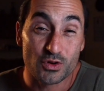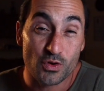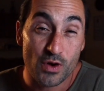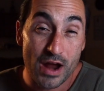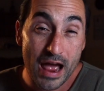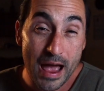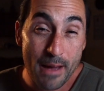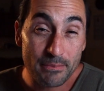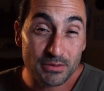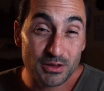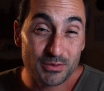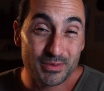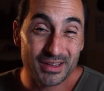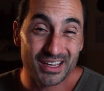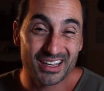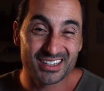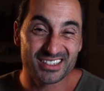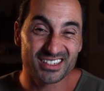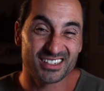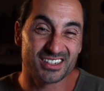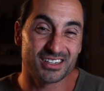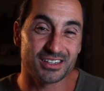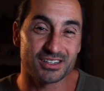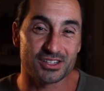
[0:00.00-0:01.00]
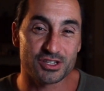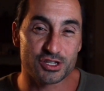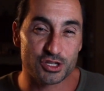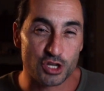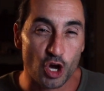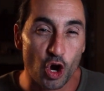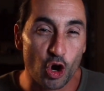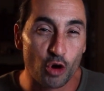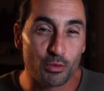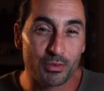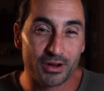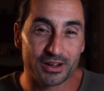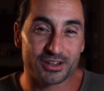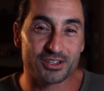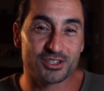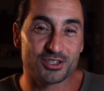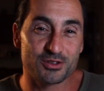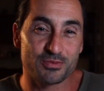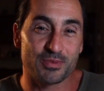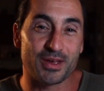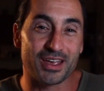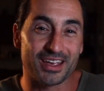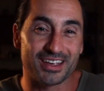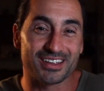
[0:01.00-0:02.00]
crappy because it took so much
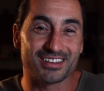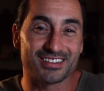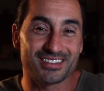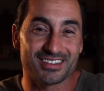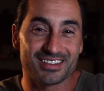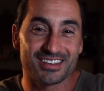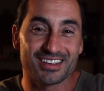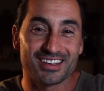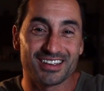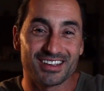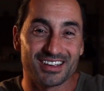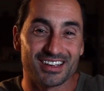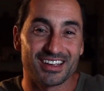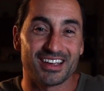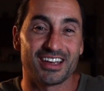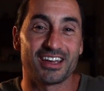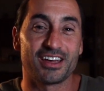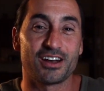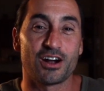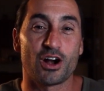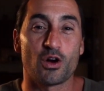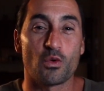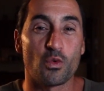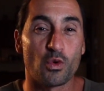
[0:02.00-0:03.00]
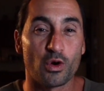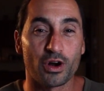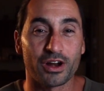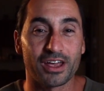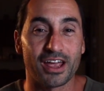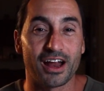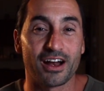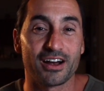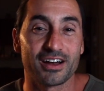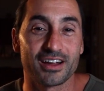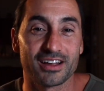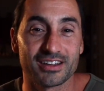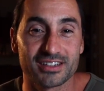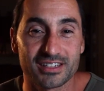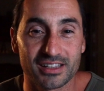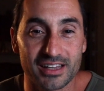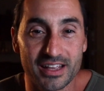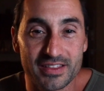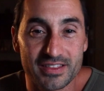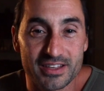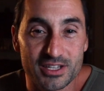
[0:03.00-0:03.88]
space in our work area to let